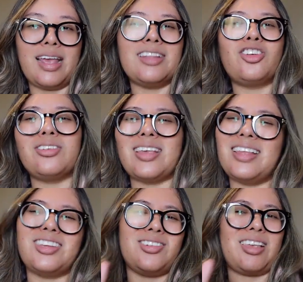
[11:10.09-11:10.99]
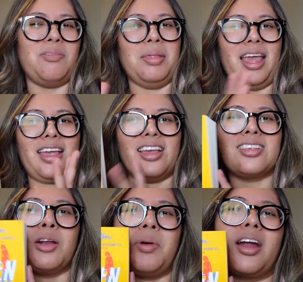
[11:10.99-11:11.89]
It's just giving me the ick. It's
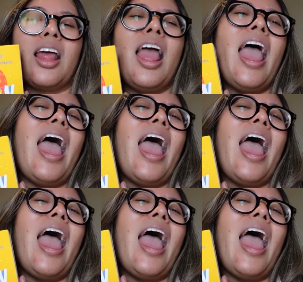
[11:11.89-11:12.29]
kind of weird.